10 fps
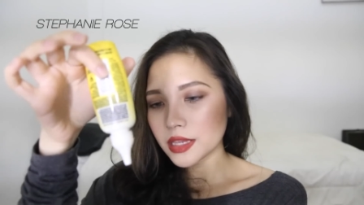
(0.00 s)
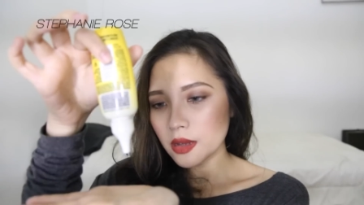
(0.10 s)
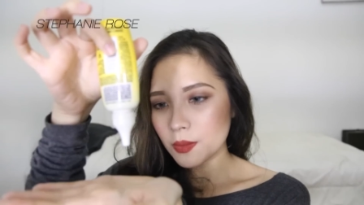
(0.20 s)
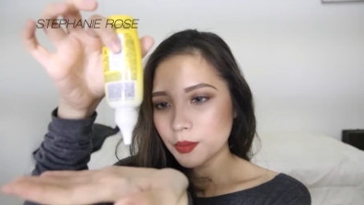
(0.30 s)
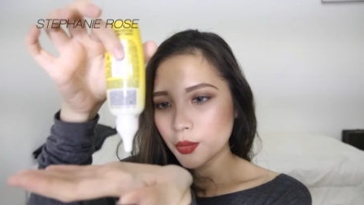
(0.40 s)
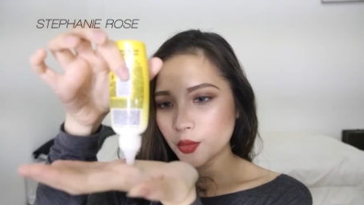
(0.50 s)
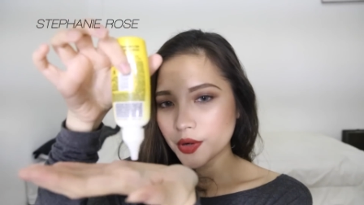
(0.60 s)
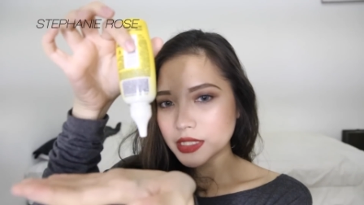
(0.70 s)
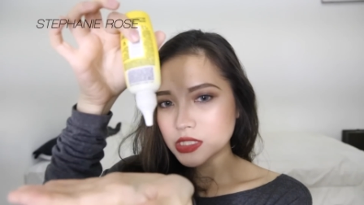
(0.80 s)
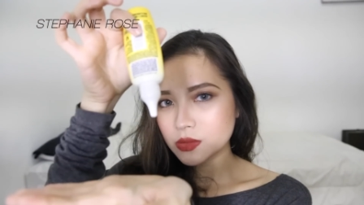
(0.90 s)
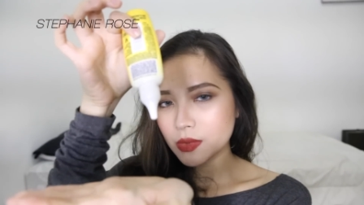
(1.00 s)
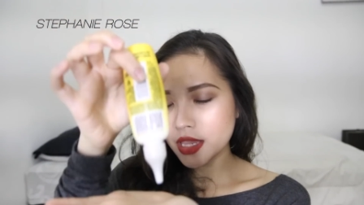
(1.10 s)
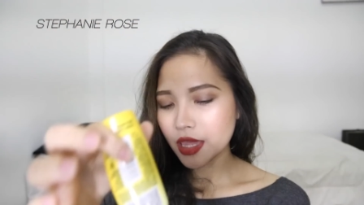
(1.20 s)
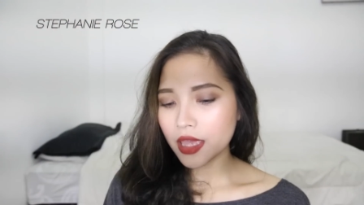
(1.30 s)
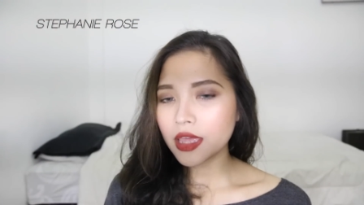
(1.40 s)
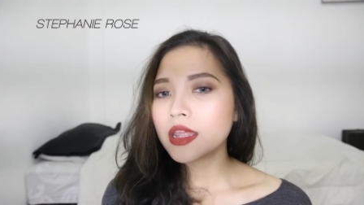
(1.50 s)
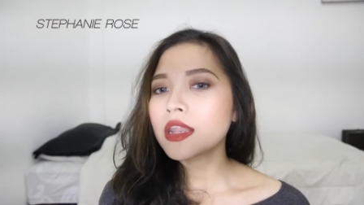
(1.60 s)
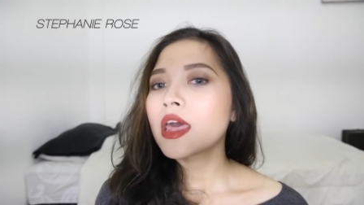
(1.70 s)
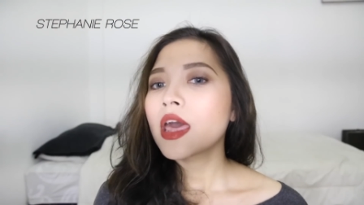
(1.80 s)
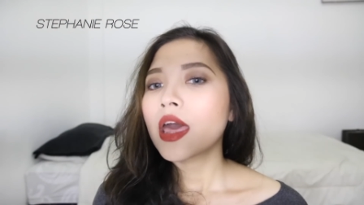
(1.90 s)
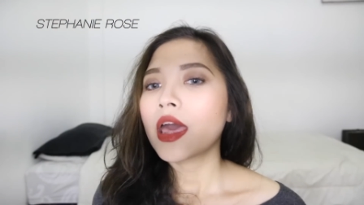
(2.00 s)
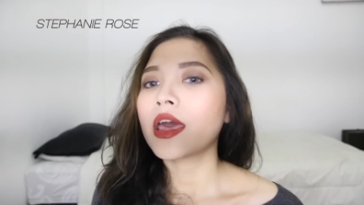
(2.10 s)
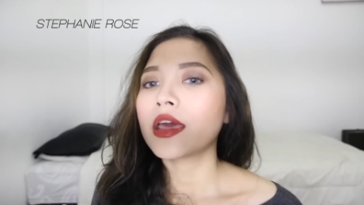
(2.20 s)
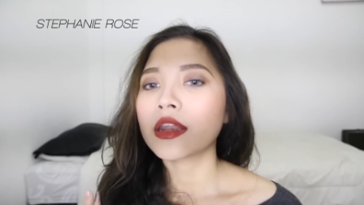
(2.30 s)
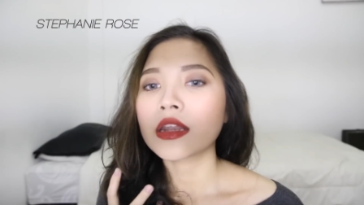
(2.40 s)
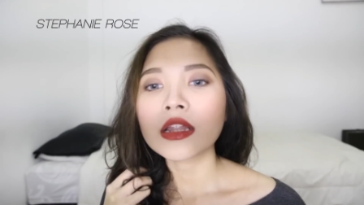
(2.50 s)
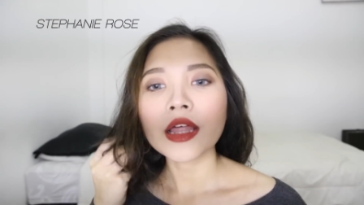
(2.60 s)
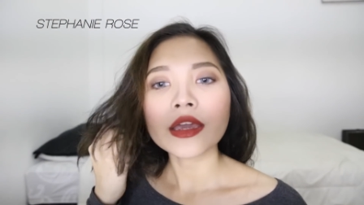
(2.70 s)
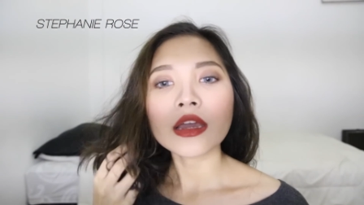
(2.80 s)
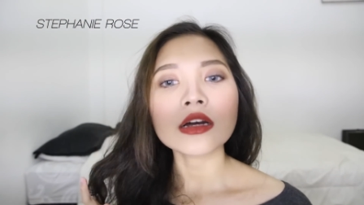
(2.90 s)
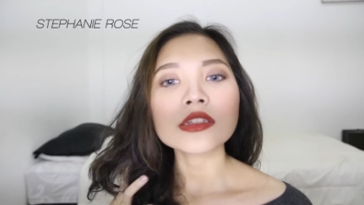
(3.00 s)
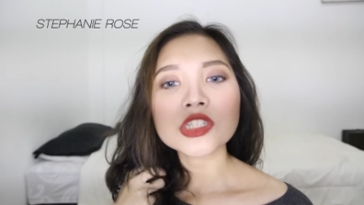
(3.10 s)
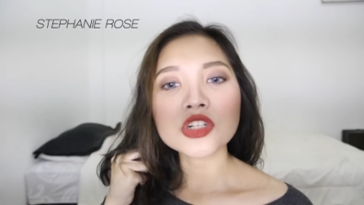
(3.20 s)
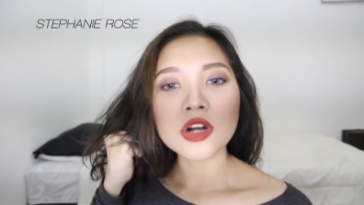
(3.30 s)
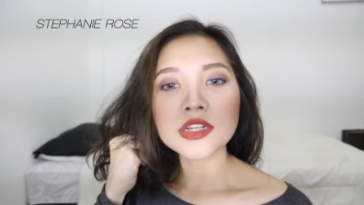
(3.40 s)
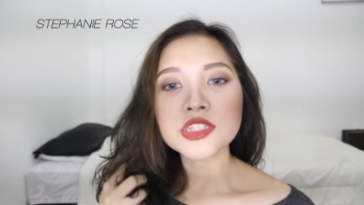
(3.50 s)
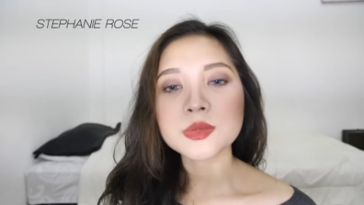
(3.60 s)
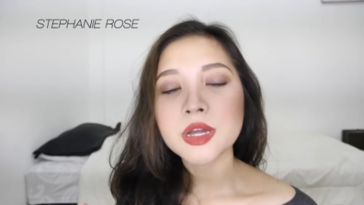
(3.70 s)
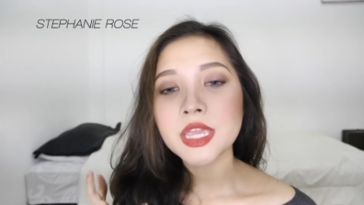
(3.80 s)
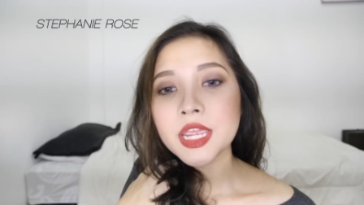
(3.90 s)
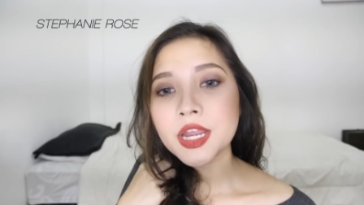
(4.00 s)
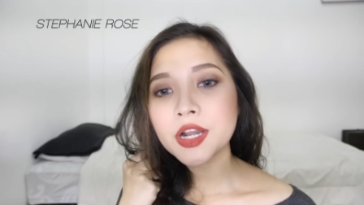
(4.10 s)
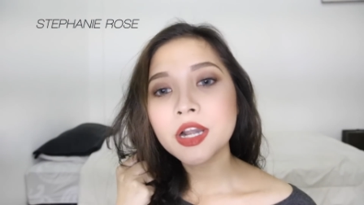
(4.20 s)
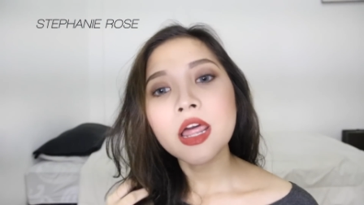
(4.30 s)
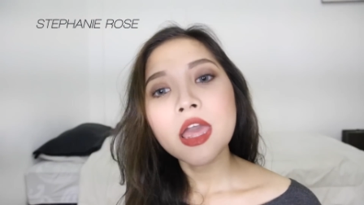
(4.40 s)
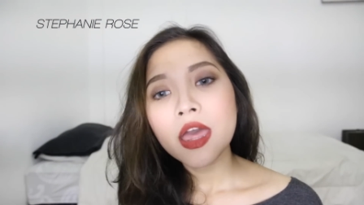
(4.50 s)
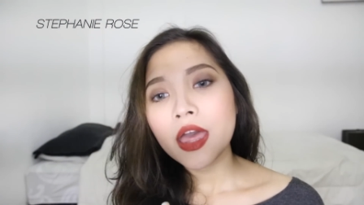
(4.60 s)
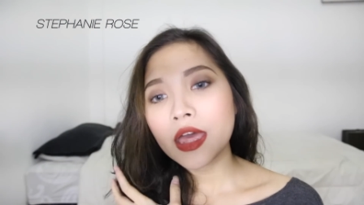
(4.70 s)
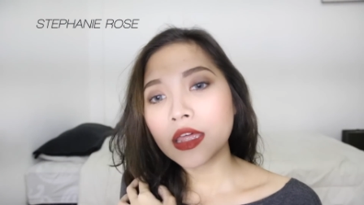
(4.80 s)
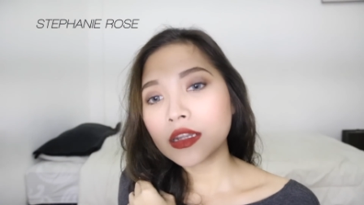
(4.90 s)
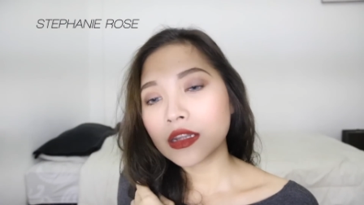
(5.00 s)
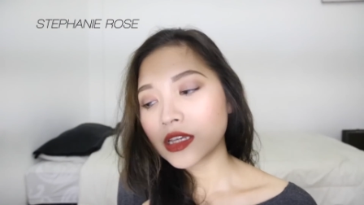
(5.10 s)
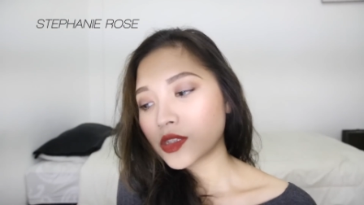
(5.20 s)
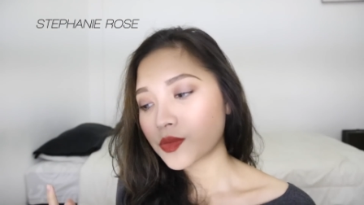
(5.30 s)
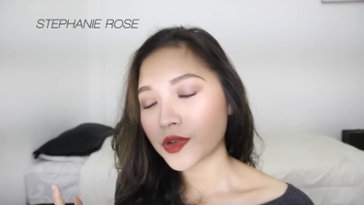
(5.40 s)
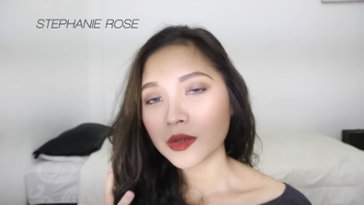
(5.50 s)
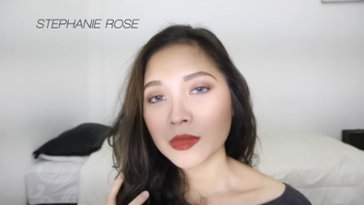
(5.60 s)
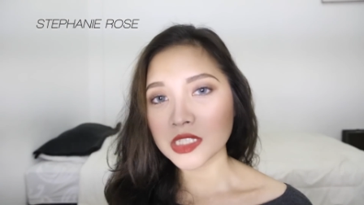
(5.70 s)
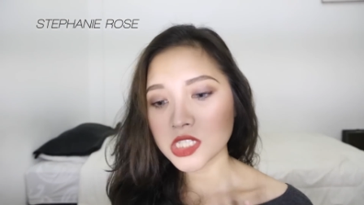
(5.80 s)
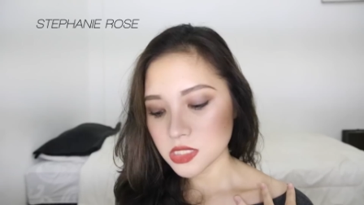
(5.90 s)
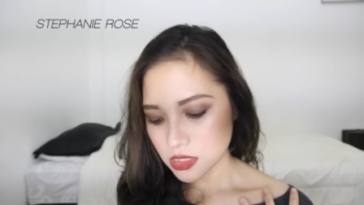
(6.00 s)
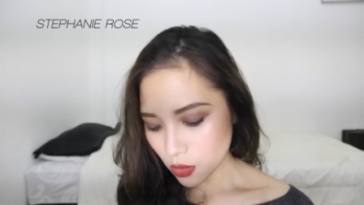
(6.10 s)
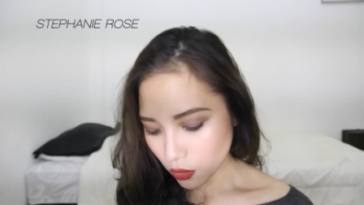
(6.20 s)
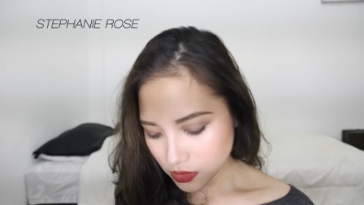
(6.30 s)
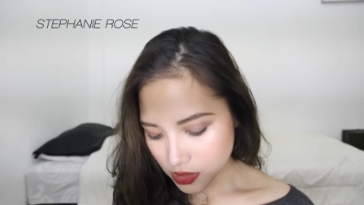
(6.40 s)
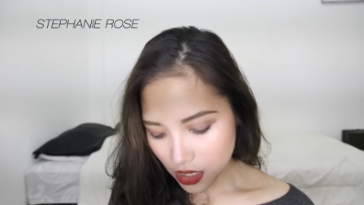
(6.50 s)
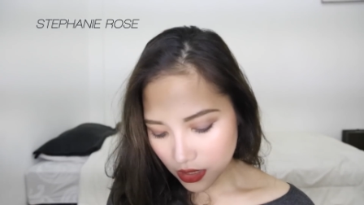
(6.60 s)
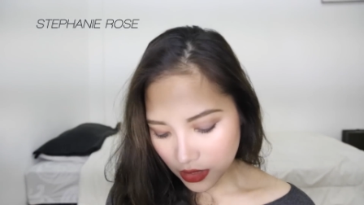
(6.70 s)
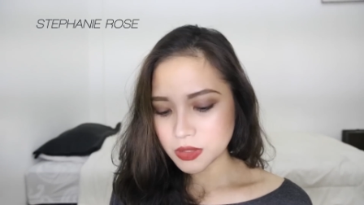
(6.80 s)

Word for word: like pour it to my hand and like scrunch my hair and it's pretty much all done.